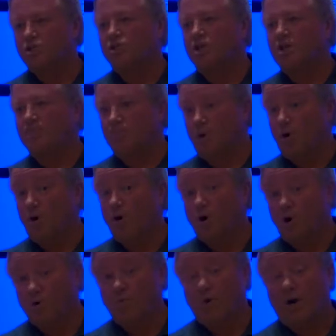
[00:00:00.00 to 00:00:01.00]
cheaper
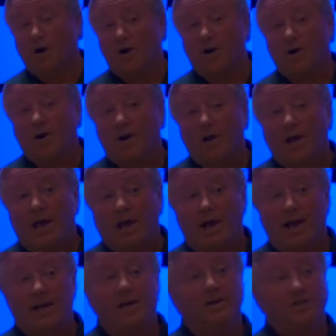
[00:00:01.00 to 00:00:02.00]
hardware
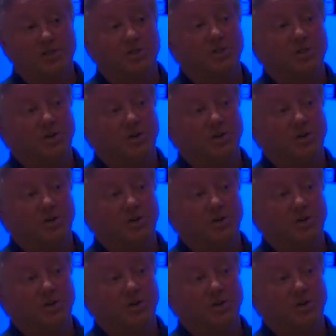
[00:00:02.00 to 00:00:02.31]
and still